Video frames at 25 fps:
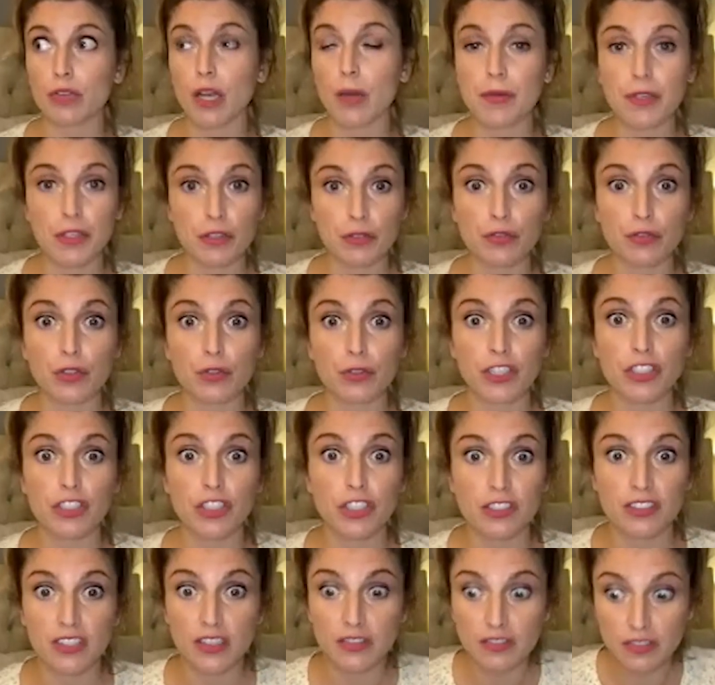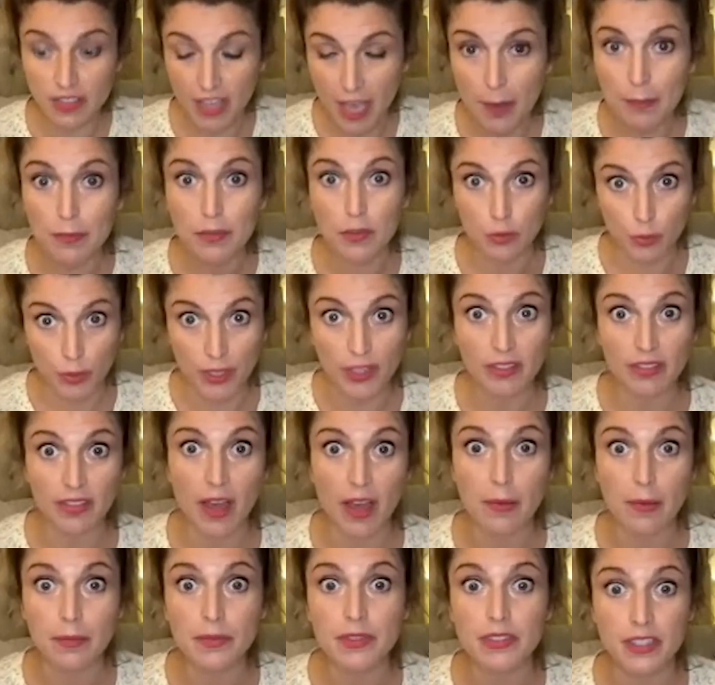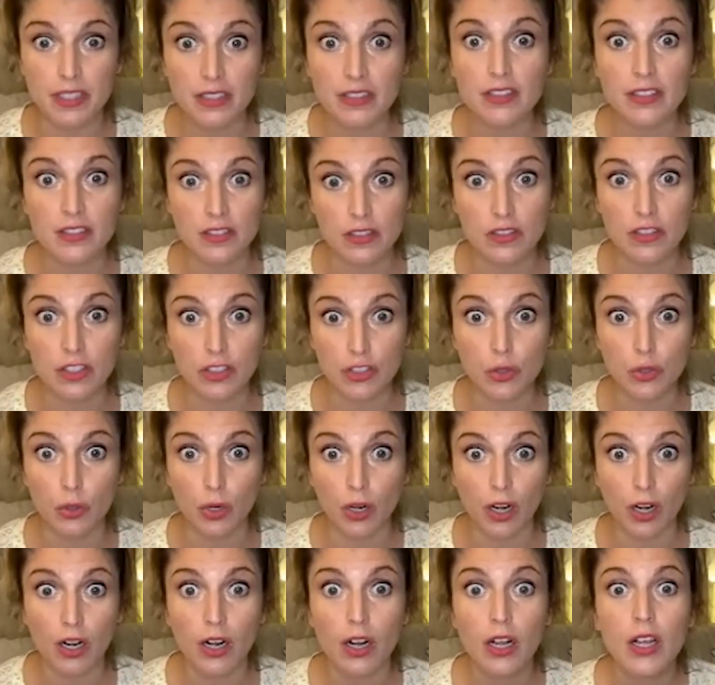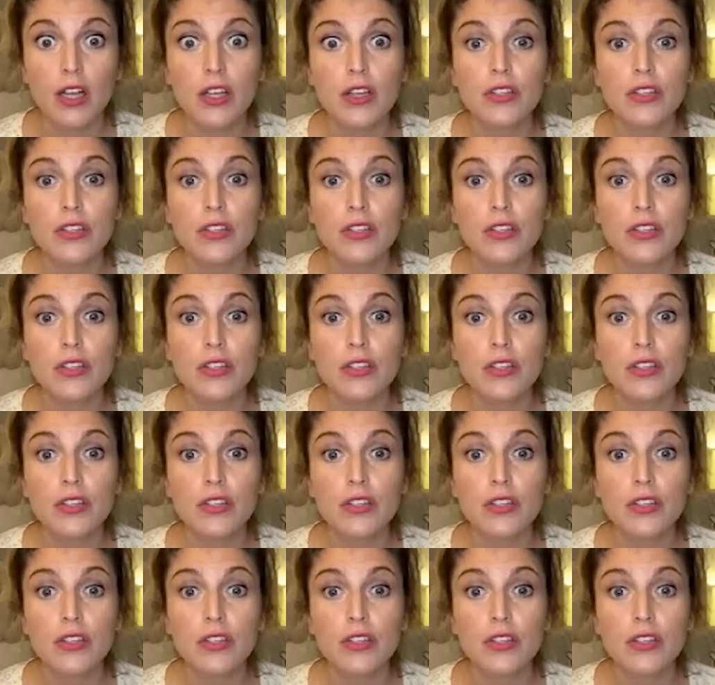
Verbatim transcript: coming to fruition because I've kept with them since the tour.